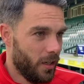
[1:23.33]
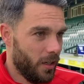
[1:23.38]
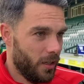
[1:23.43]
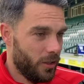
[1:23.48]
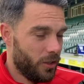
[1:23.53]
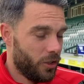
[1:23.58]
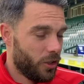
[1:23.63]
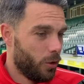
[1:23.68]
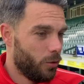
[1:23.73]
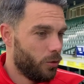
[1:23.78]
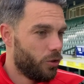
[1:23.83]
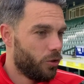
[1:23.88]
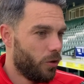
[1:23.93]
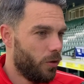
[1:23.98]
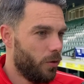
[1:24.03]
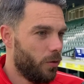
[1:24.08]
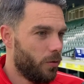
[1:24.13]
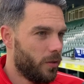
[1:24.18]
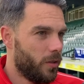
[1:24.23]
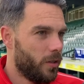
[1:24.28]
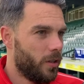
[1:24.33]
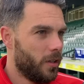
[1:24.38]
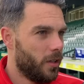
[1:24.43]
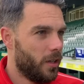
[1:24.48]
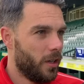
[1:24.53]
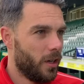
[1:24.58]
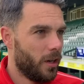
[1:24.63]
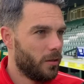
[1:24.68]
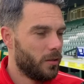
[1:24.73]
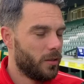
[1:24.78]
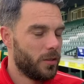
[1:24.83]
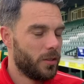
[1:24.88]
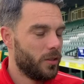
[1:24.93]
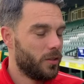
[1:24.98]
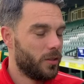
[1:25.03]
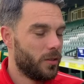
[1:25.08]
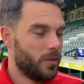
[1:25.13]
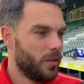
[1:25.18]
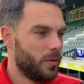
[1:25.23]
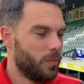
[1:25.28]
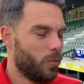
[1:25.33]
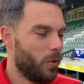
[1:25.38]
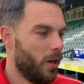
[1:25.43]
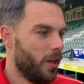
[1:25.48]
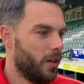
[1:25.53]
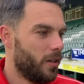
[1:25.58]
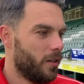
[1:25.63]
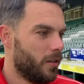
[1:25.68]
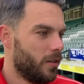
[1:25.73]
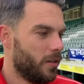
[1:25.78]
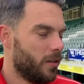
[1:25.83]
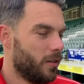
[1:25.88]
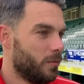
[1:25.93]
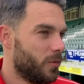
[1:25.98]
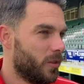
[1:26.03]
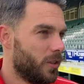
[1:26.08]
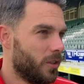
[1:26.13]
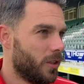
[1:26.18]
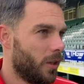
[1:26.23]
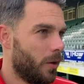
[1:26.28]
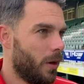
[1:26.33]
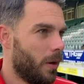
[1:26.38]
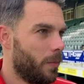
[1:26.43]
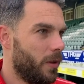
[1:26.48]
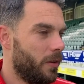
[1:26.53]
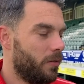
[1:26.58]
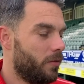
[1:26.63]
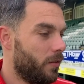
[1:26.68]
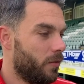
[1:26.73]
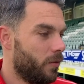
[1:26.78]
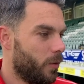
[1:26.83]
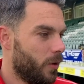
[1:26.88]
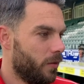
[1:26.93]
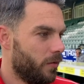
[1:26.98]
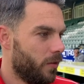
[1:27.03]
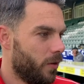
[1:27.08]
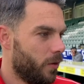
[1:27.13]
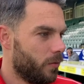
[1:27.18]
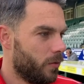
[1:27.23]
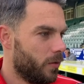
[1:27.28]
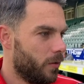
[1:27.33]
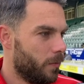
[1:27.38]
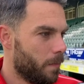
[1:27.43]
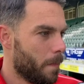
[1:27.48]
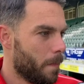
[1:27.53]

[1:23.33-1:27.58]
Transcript: it showed true, and, you know, it's brilliant, and I'm just so happy for everyone involved.